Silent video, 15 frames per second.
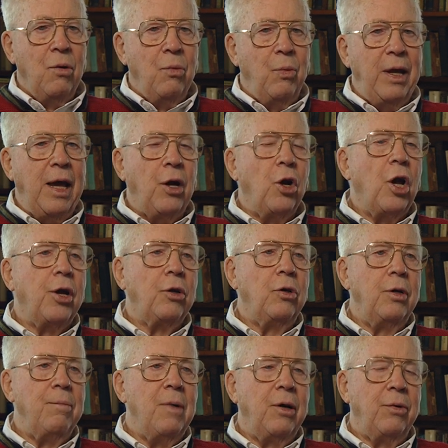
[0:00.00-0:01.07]
We had a lot of
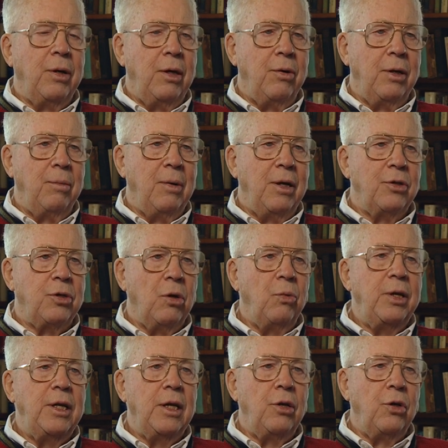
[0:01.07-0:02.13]
good mountaineering men, so
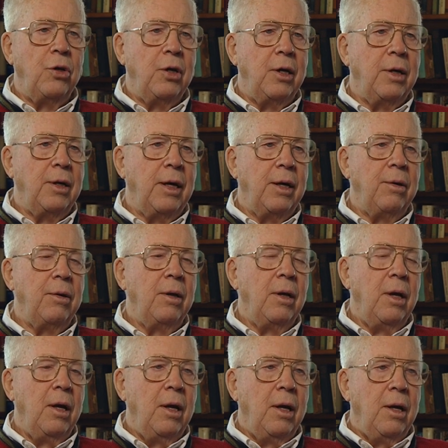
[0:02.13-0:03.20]
we did learn, and
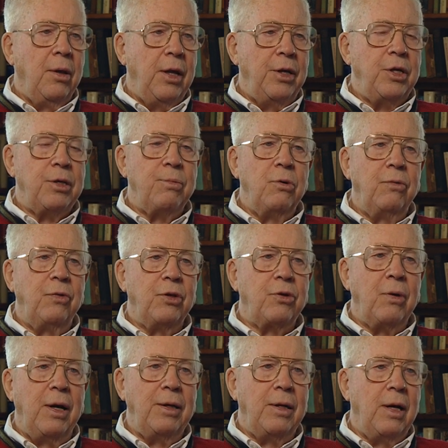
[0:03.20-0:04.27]
they just moved us
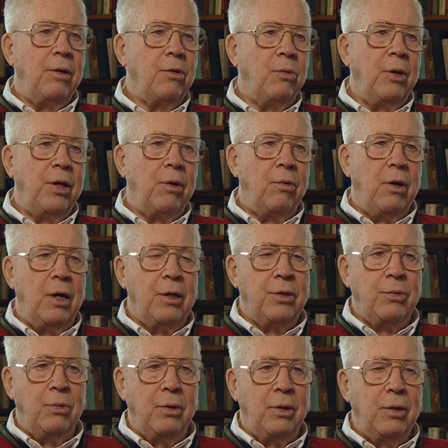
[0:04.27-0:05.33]
right down to where the
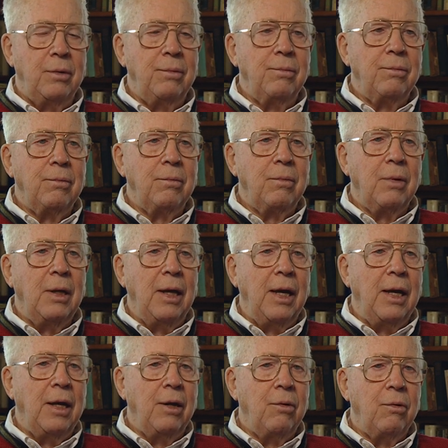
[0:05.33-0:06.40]
rocks were,
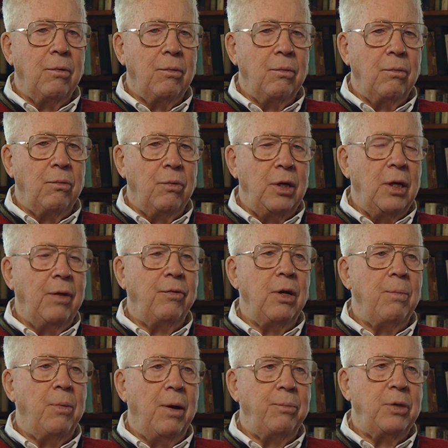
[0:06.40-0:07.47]
and we lived
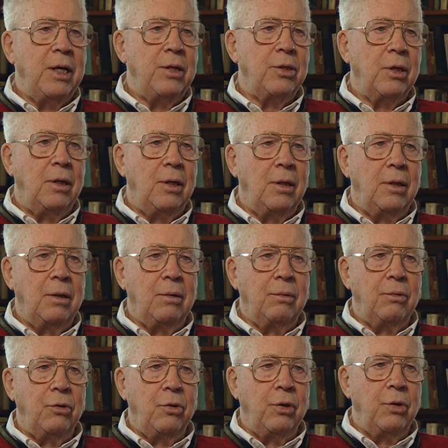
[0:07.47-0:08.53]
in pop tents all
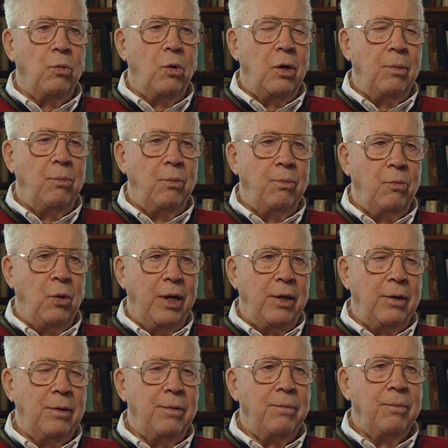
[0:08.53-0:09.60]
during the warm weather.